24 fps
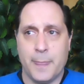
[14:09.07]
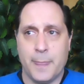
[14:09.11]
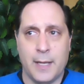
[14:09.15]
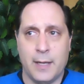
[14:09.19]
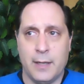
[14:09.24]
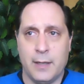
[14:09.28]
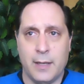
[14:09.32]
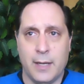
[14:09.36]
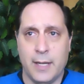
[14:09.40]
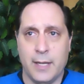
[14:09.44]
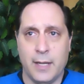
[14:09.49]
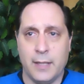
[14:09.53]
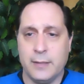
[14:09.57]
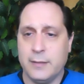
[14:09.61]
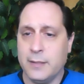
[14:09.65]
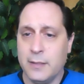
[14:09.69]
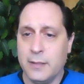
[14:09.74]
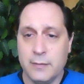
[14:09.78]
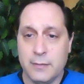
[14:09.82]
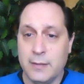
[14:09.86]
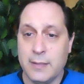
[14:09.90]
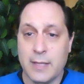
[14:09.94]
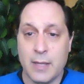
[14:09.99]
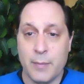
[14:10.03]
uh, I, I
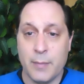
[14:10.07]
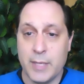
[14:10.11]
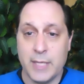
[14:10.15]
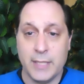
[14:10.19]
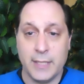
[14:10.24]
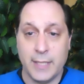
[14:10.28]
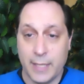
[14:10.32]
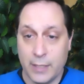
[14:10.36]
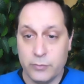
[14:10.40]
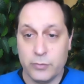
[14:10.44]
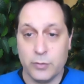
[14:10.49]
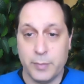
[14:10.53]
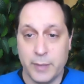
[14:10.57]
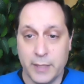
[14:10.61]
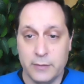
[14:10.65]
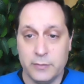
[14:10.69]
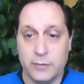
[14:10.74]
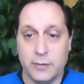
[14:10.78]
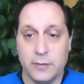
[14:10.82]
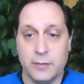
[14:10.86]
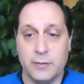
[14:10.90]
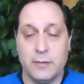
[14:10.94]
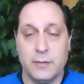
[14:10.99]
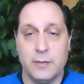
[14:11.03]
didn't see that many cancer
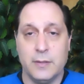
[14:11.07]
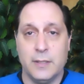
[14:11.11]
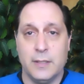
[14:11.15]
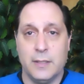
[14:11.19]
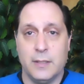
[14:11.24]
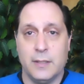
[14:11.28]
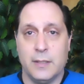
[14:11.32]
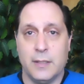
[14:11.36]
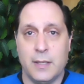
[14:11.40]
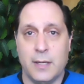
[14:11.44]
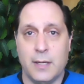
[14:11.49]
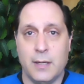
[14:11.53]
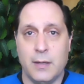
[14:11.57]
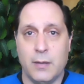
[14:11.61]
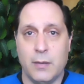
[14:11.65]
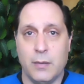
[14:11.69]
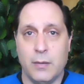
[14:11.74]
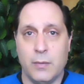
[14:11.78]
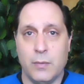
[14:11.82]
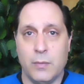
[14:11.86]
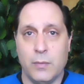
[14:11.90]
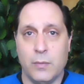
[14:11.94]
patients. Uh,